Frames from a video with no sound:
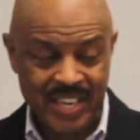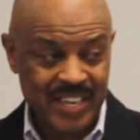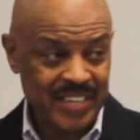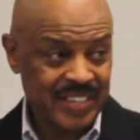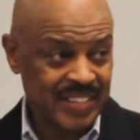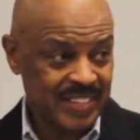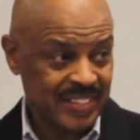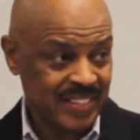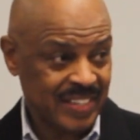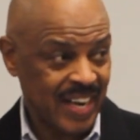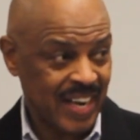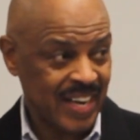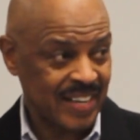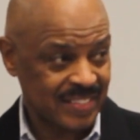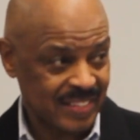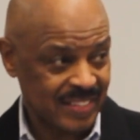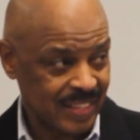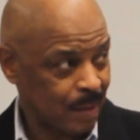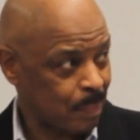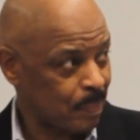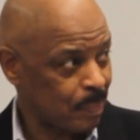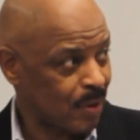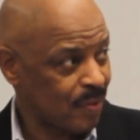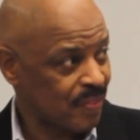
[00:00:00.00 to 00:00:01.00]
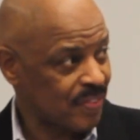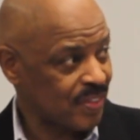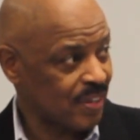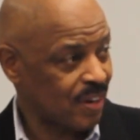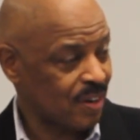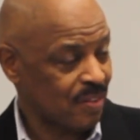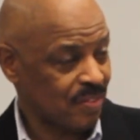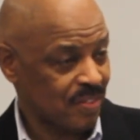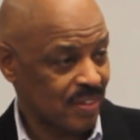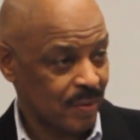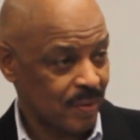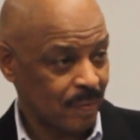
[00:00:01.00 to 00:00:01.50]
done this concept over and
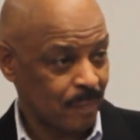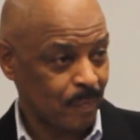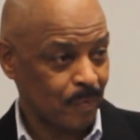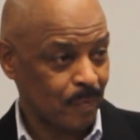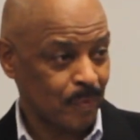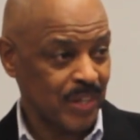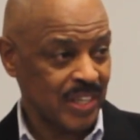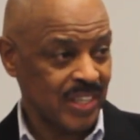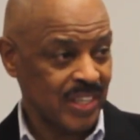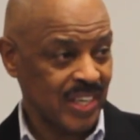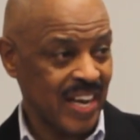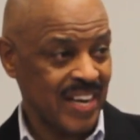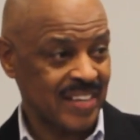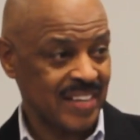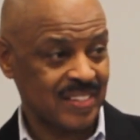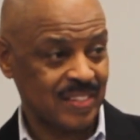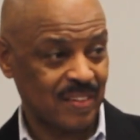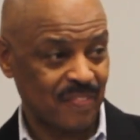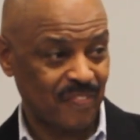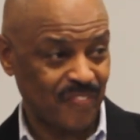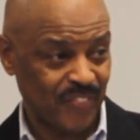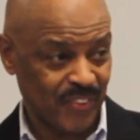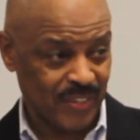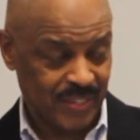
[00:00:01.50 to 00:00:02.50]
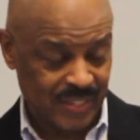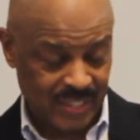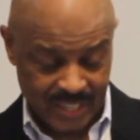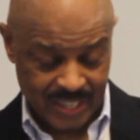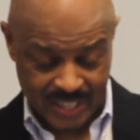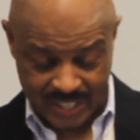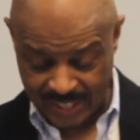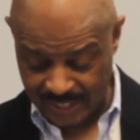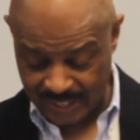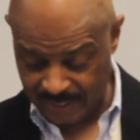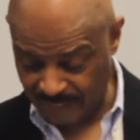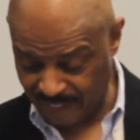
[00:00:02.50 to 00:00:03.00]
over. We launched
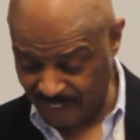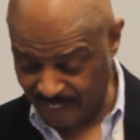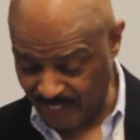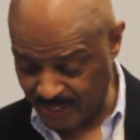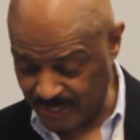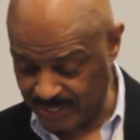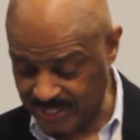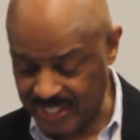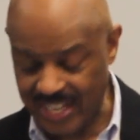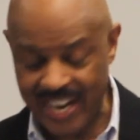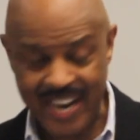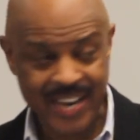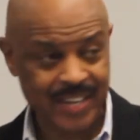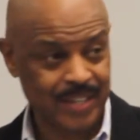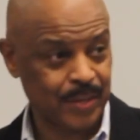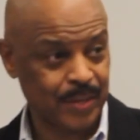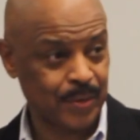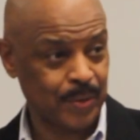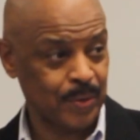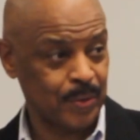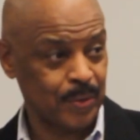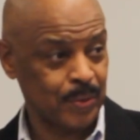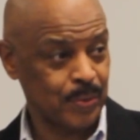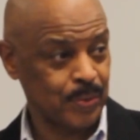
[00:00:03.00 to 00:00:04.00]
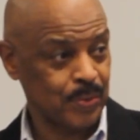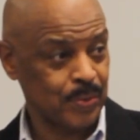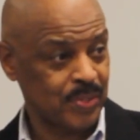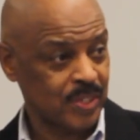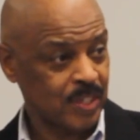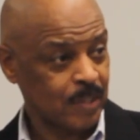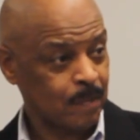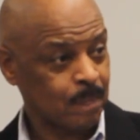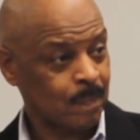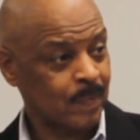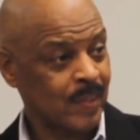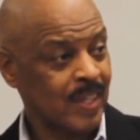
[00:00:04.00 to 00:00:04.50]
the first car cruise.
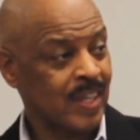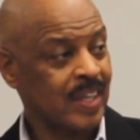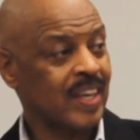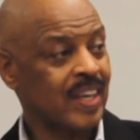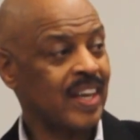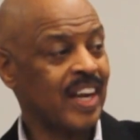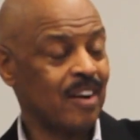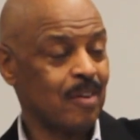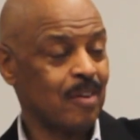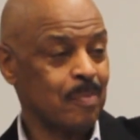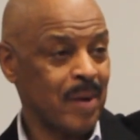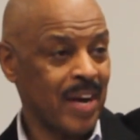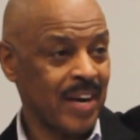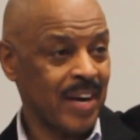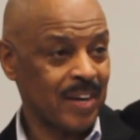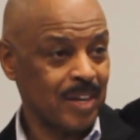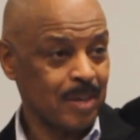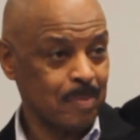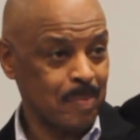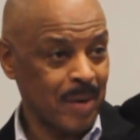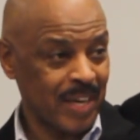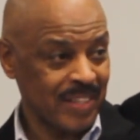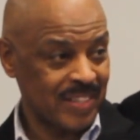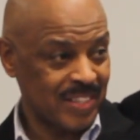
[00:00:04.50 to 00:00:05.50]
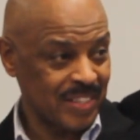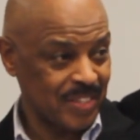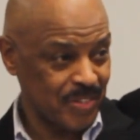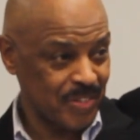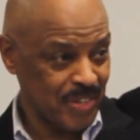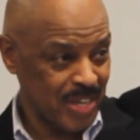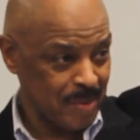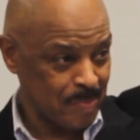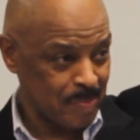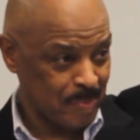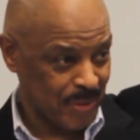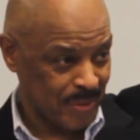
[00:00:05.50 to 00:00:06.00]
Everybody heard about the
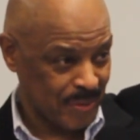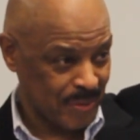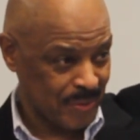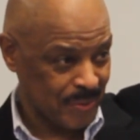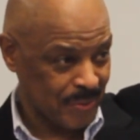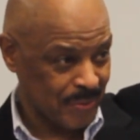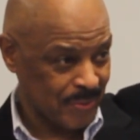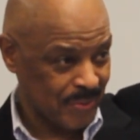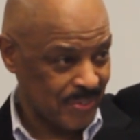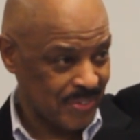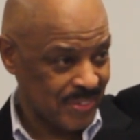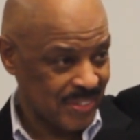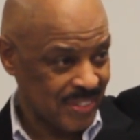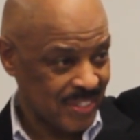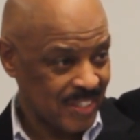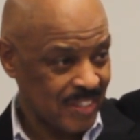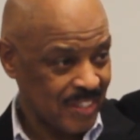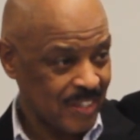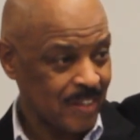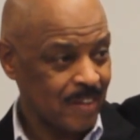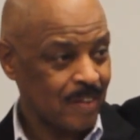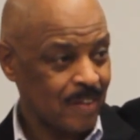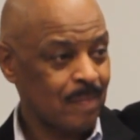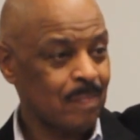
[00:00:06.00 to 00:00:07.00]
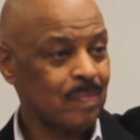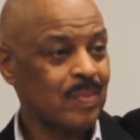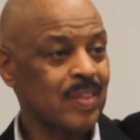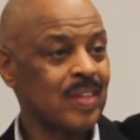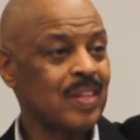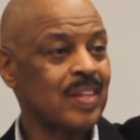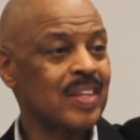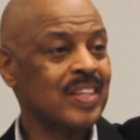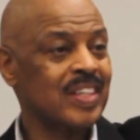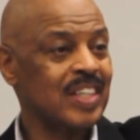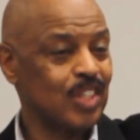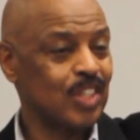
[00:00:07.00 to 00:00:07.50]
Dream Cruise.
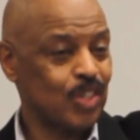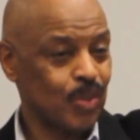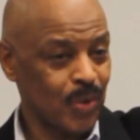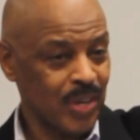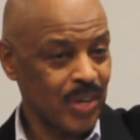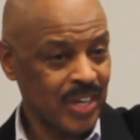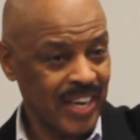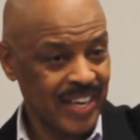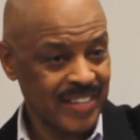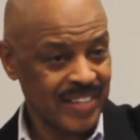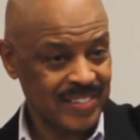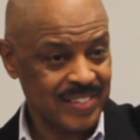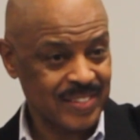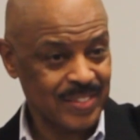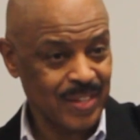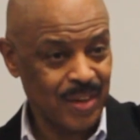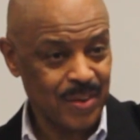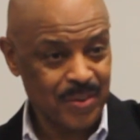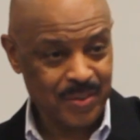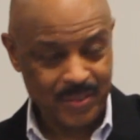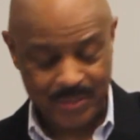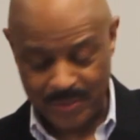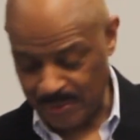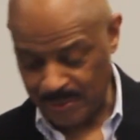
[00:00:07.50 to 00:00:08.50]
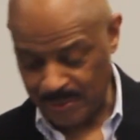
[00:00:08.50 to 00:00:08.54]
Detroit has its own